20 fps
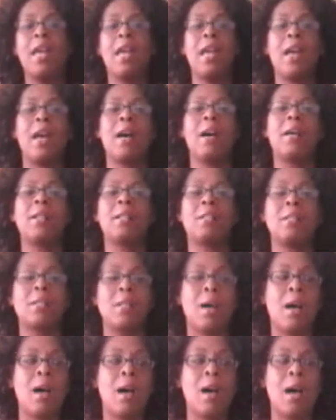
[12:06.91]

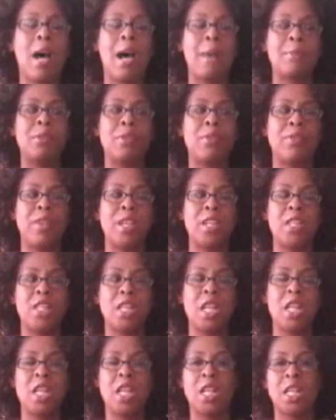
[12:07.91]
and
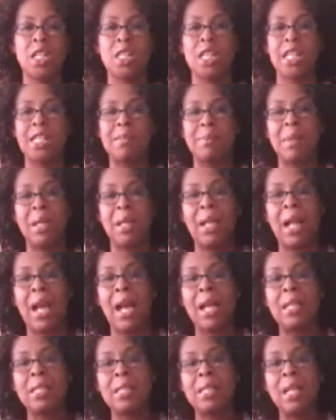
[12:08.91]
observation and assessment
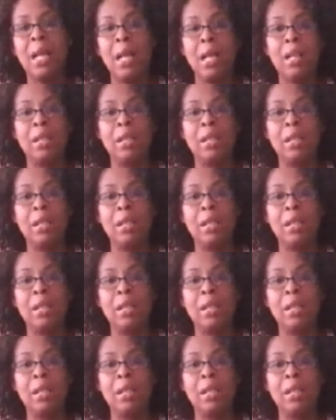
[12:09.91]
class.